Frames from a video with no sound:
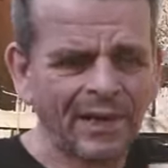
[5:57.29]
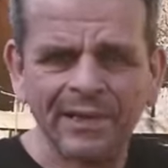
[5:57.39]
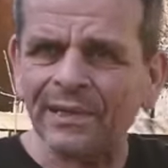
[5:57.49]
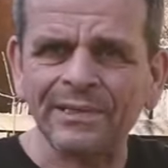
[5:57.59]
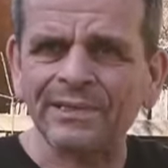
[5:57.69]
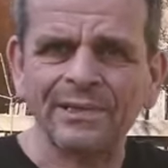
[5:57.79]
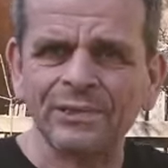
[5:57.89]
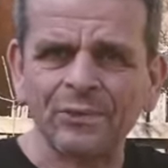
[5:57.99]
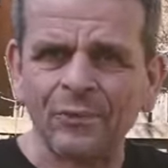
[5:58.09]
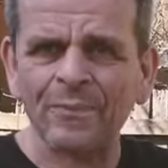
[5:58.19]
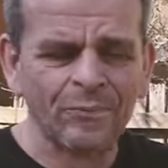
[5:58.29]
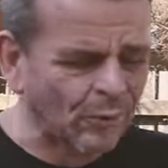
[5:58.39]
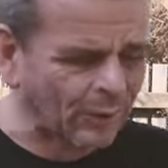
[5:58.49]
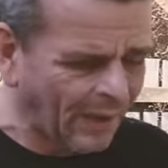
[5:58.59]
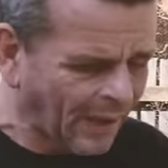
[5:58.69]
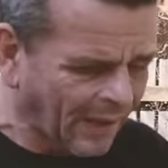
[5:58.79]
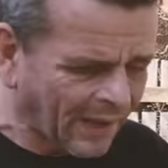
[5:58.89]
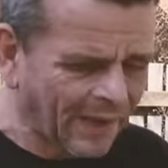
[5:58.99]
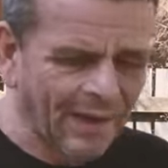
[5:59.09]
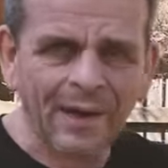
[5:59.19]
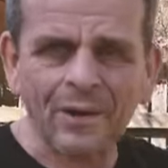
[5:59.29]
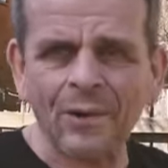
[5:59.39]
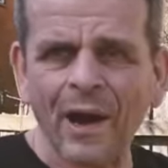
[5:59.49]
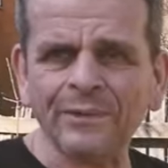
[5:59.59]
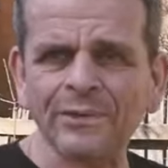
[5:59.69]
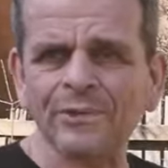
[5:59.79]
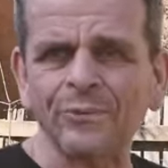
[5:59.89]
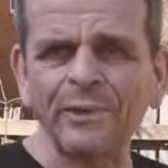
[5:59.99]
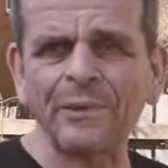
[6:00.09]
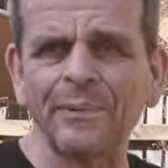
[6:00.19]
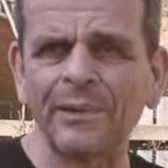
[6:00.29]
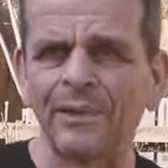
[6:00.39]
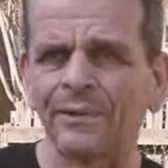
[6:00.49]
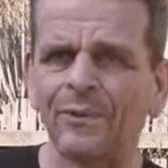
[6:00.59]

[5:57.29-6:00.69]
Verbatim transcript: it's a scrap wood. Uh, I just rebuilt,